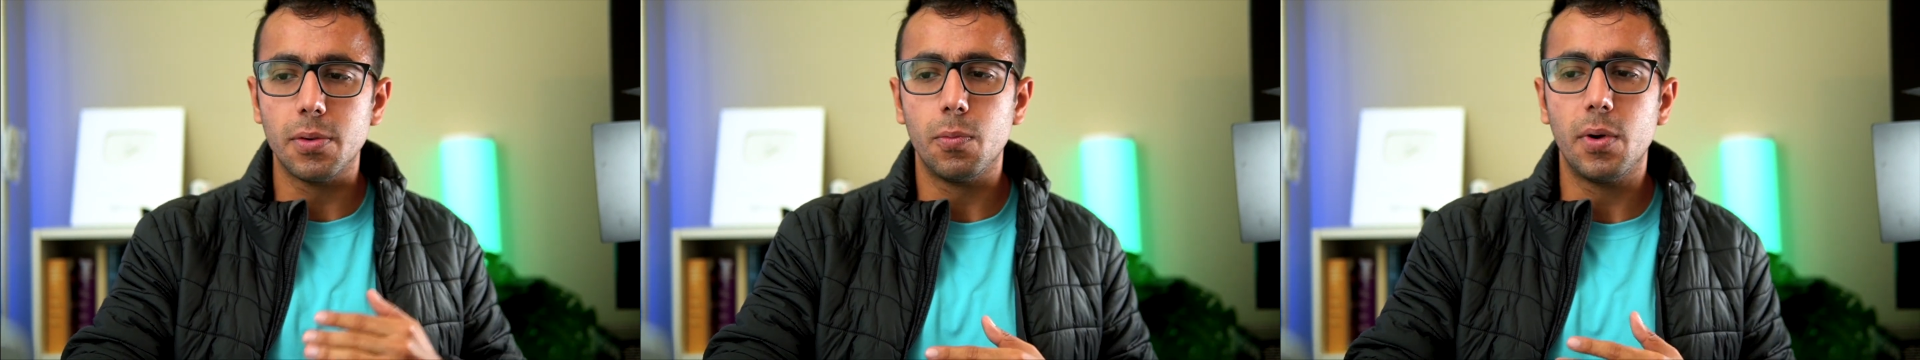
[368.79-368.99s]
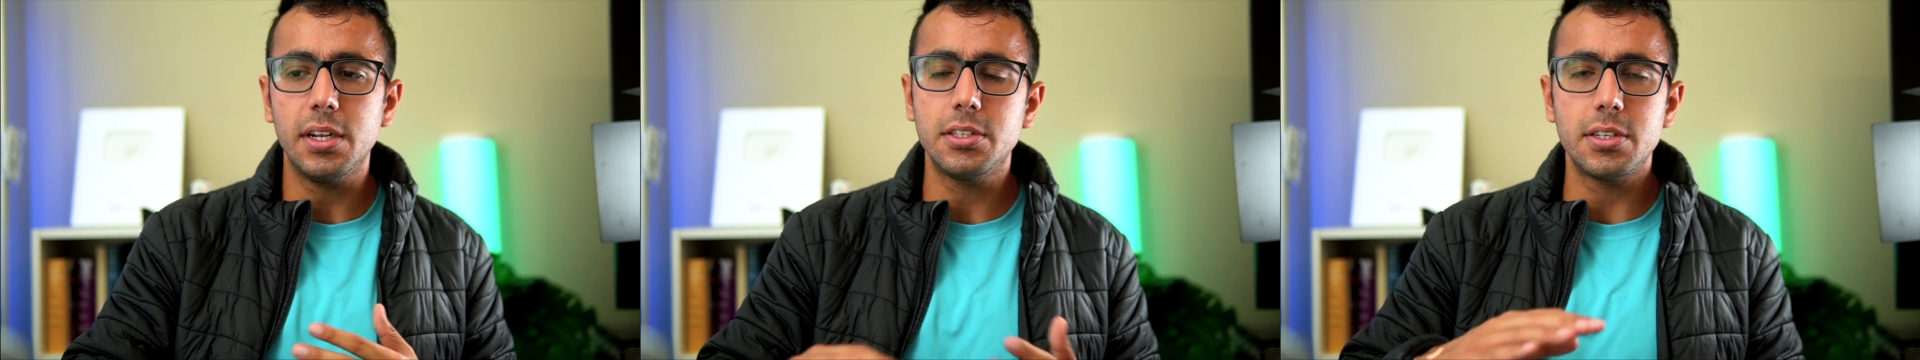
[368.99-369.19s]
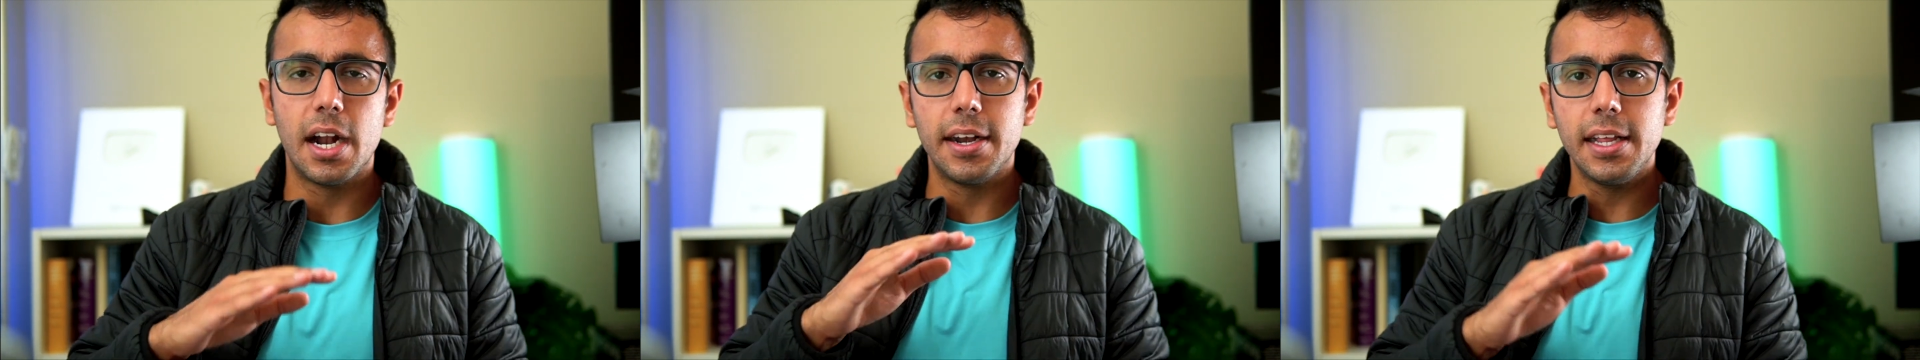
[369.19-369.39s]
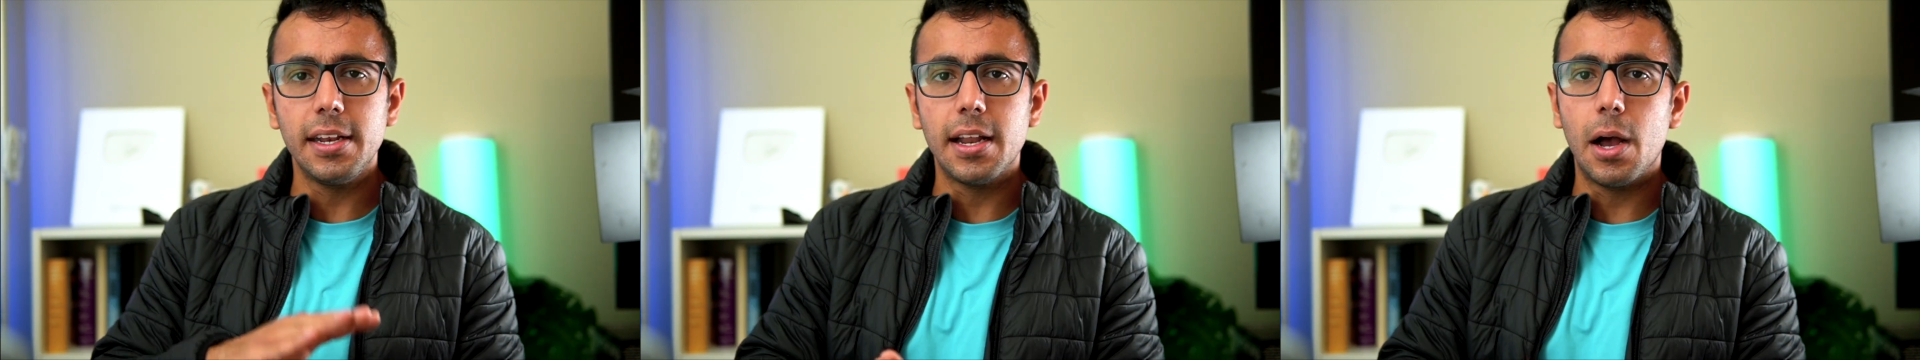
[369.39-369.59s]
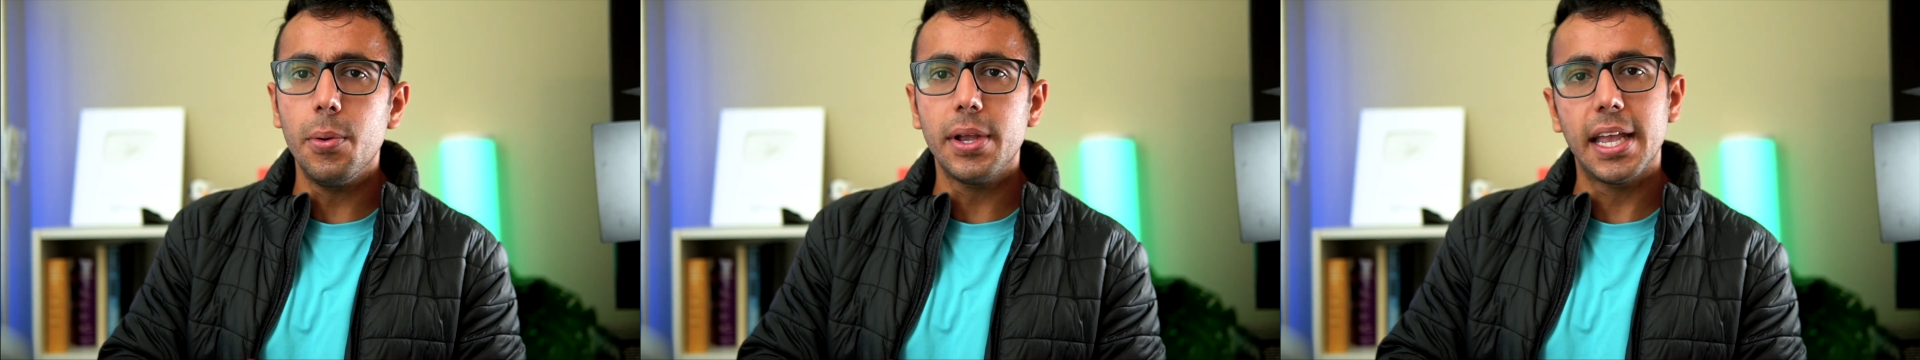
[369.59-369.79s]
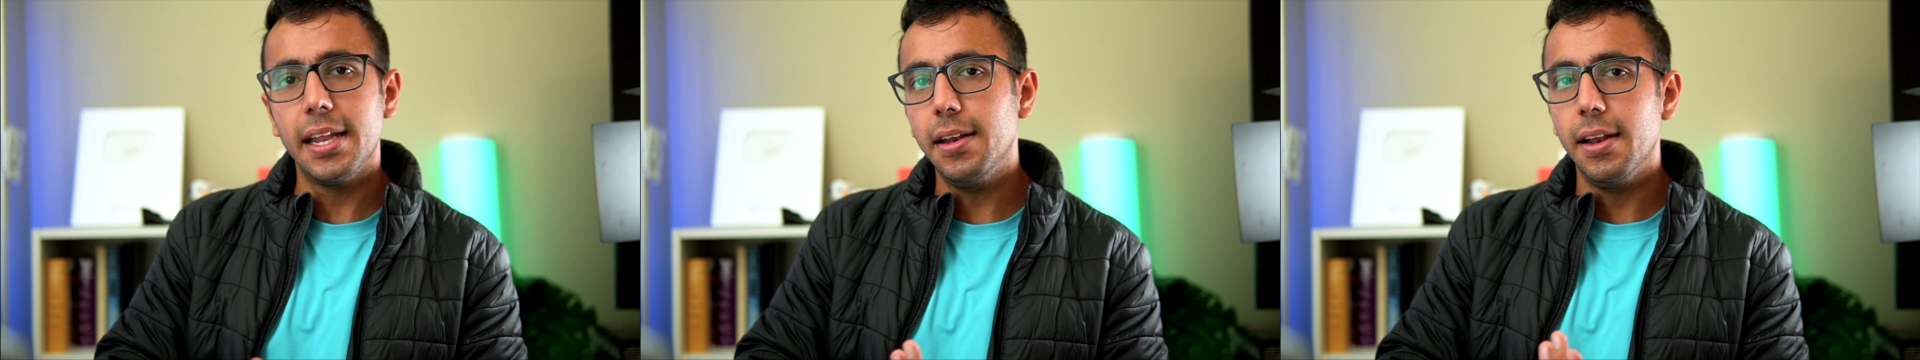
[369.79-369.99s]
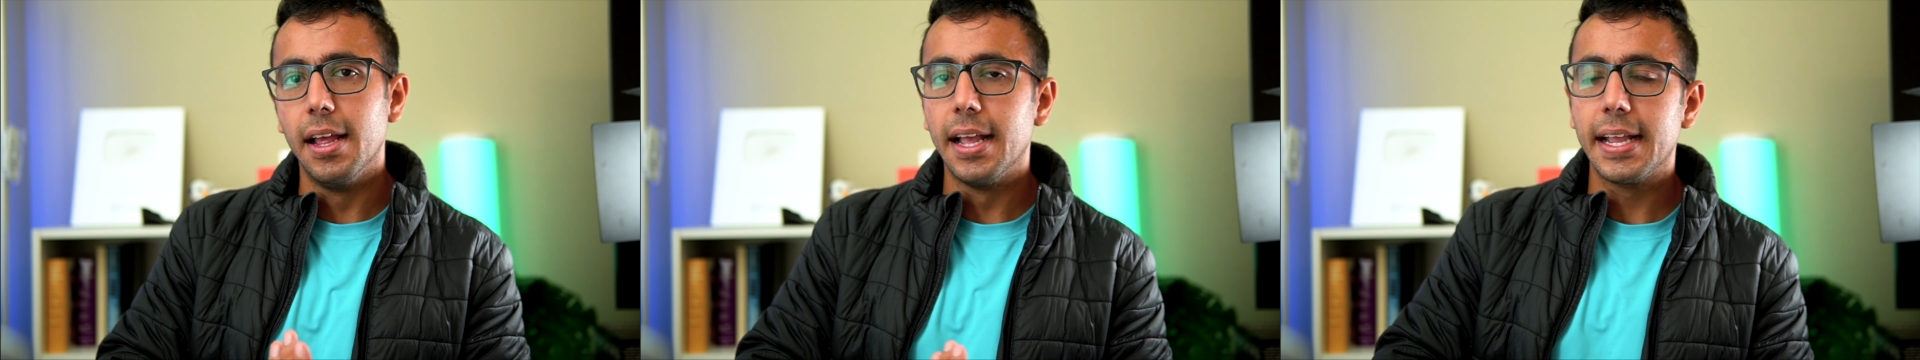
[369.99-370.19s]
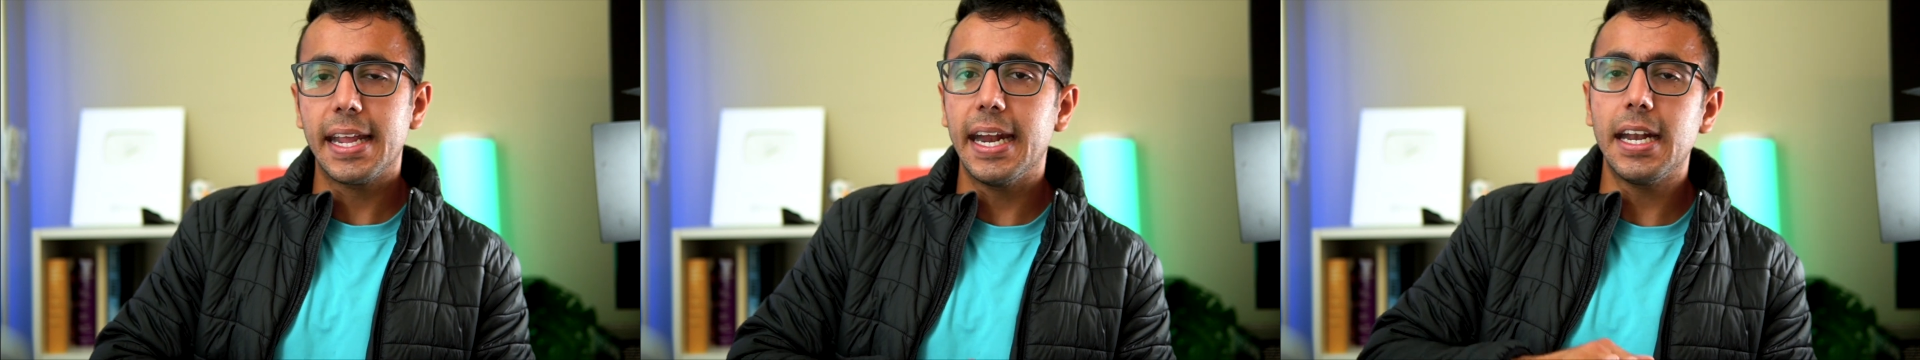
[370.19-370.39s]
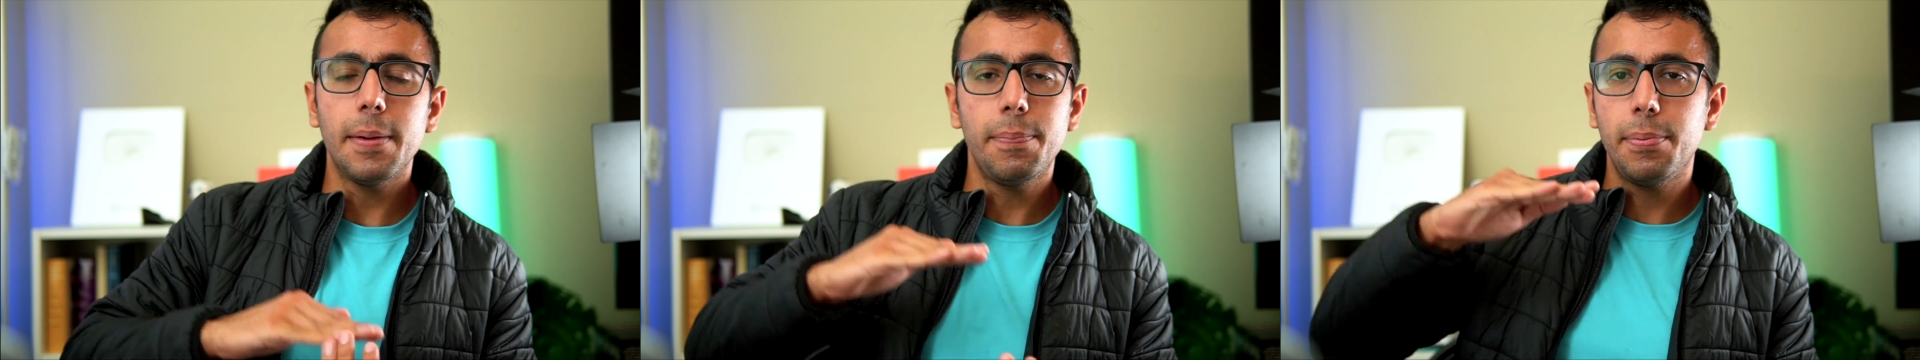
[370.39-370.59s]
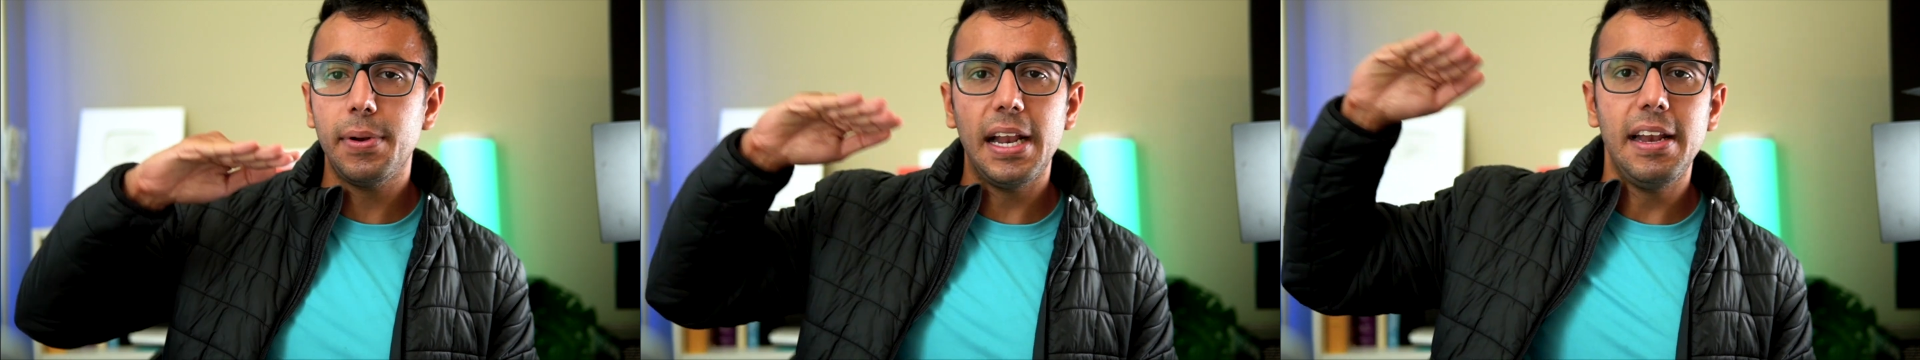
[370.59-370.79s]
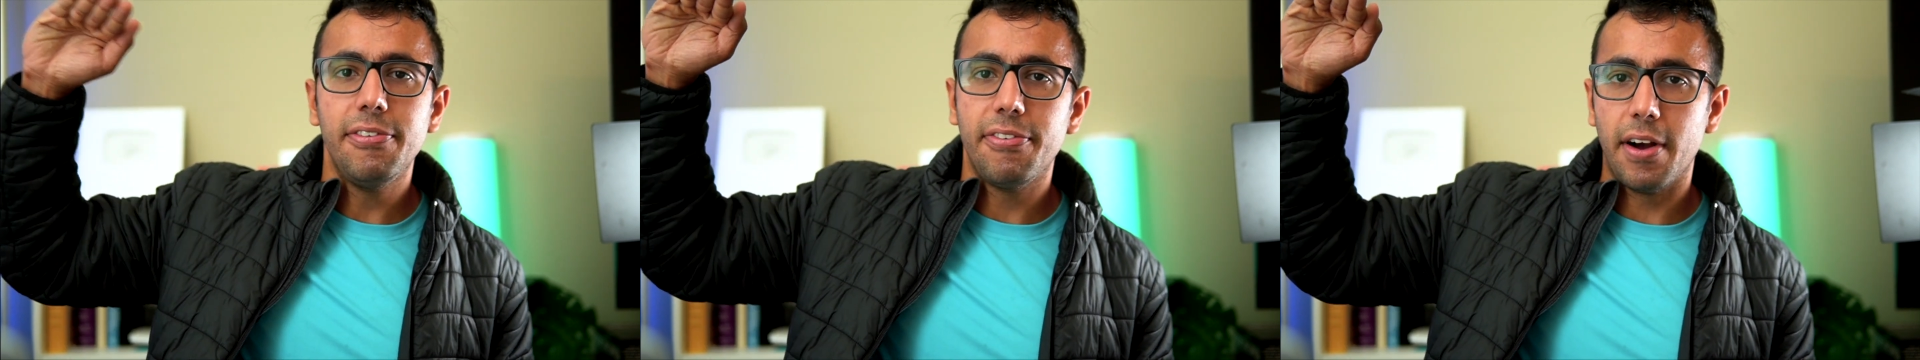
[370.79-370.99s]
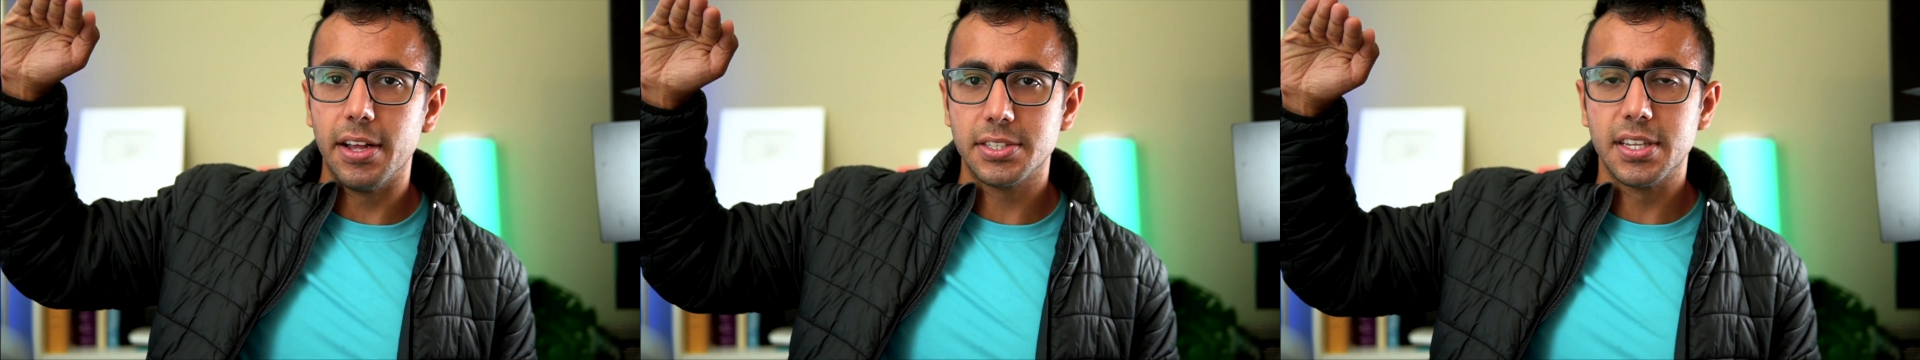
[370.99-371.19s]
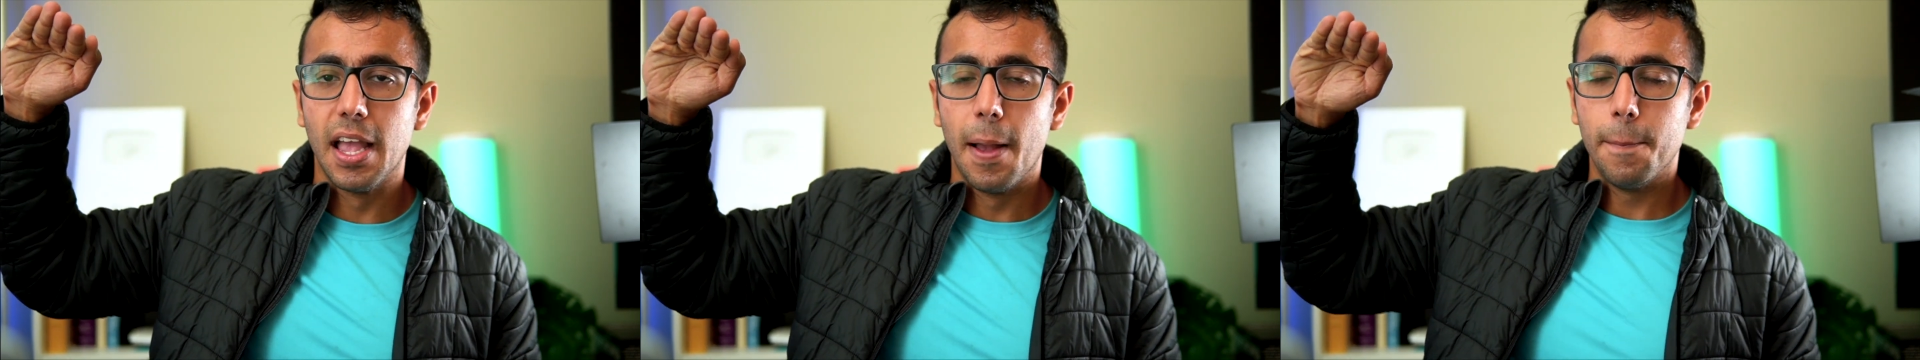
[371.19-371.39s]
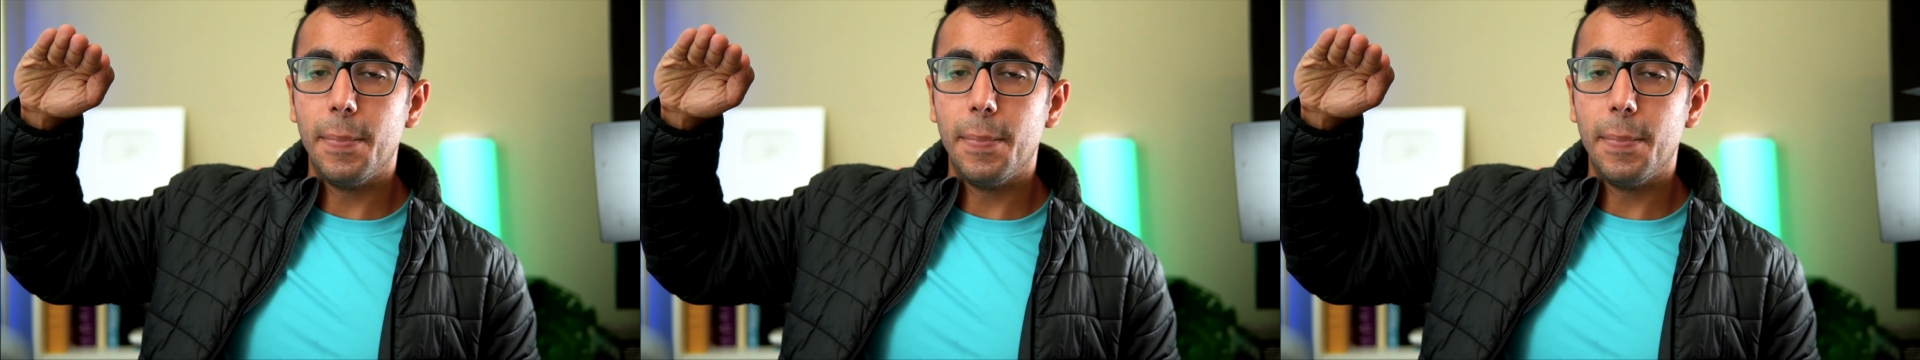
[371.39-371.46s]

Someone starting now can get up really fast.